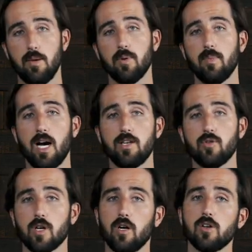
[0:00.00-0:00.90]
Keep in mind,
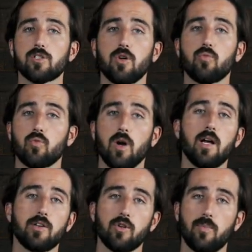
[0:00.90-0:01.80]
you can also
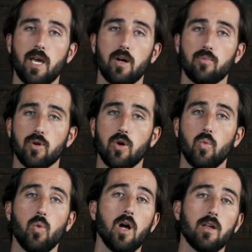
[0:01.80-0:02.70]
run your Panel
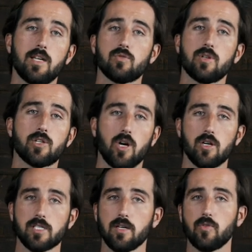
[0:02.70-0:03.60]
Pro while it is
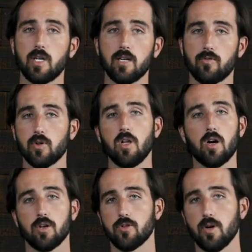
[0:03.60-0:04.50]
recharging if you need it for
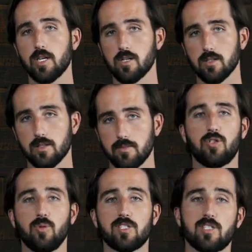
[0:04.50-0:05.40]
longer durations.
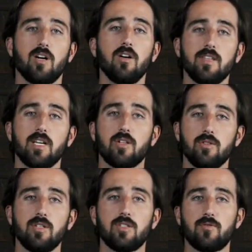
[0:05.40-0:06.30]
To install the
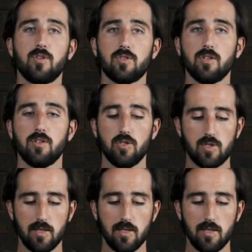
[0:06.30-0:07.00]
included diffuser, you